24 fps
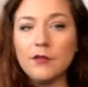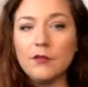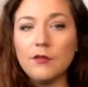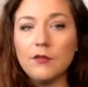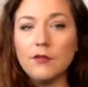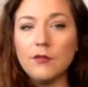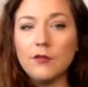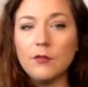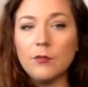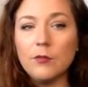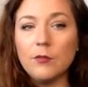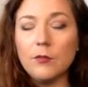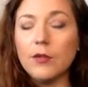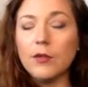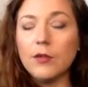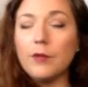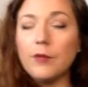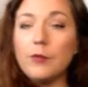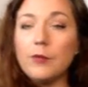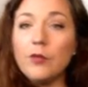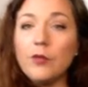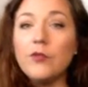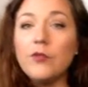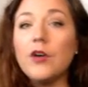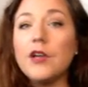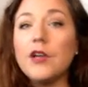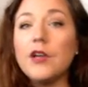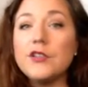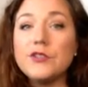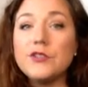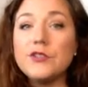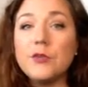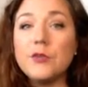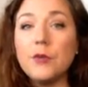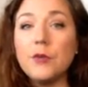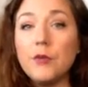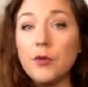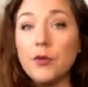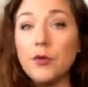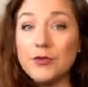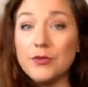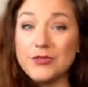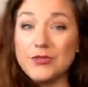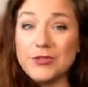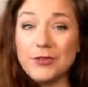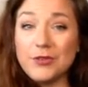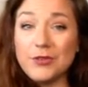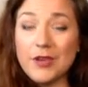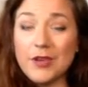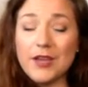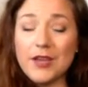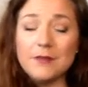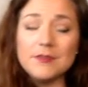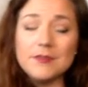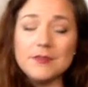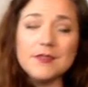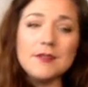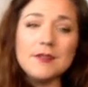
we move on to a moles to grams.